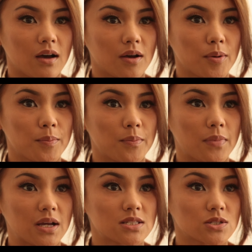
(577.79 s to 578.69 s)

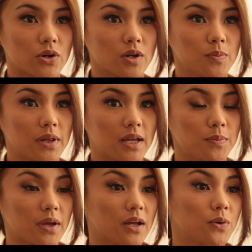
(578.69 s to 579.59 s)
I started
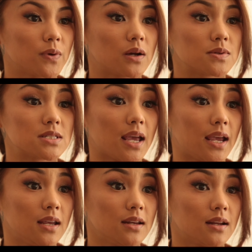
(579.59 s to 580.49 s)
playing piano when I was
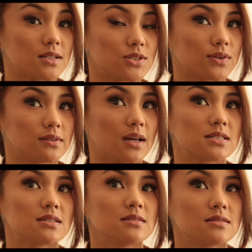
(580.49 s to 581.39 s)
8. I took
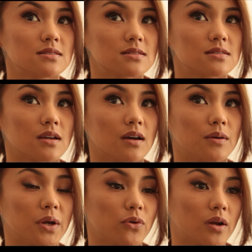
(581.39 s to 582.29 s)
lessons.
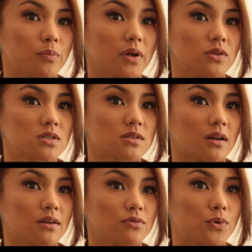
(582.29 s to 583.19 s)
My grandparents
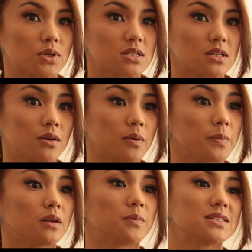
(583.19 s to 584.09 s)
kind of forced it on
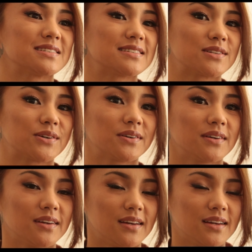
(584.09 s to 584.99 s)
me and my sister,
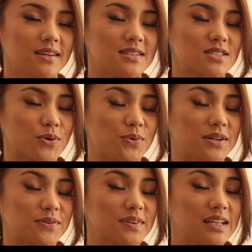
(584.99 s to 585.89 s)
so we
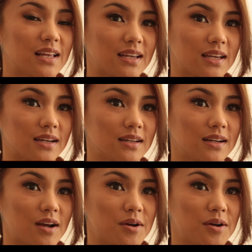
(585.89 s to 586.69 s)
didn't really like it.